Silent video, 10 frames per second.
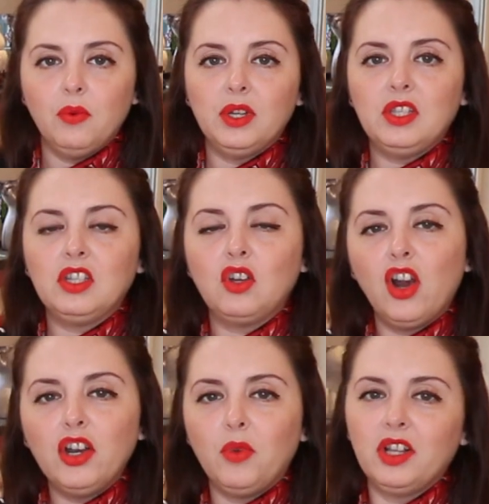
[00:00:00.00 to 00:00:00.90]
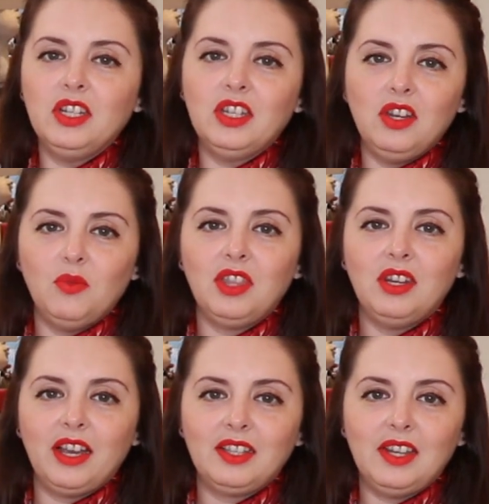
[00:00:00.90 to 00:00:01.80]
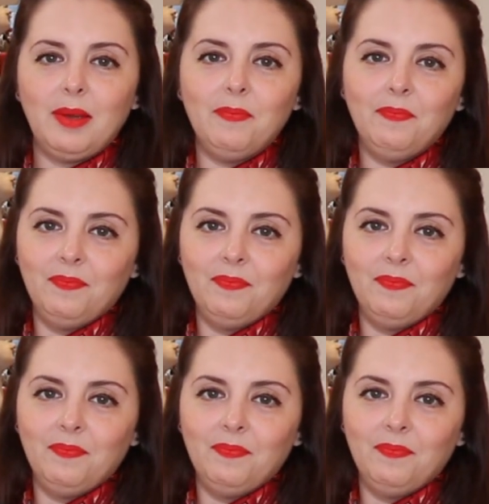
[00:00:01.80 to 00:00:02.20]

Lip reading: Once it's hard, we'll continue with the next step.